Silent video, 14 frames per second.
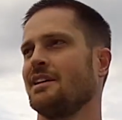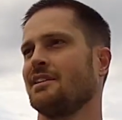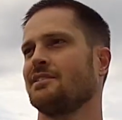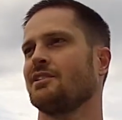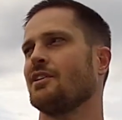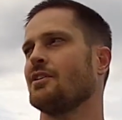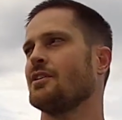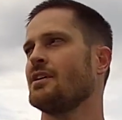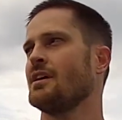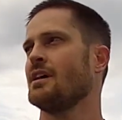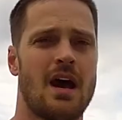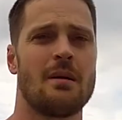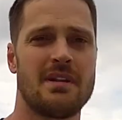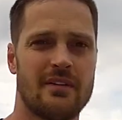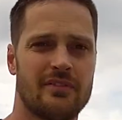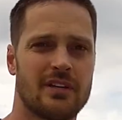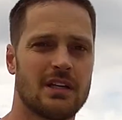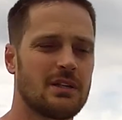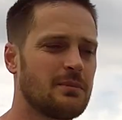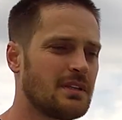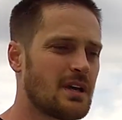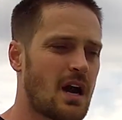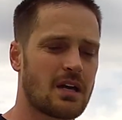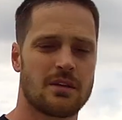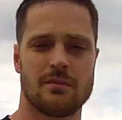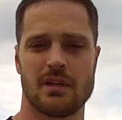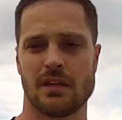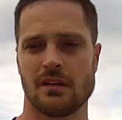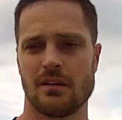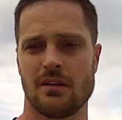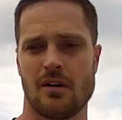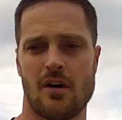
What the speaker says: So I'm definitely gonna be documenting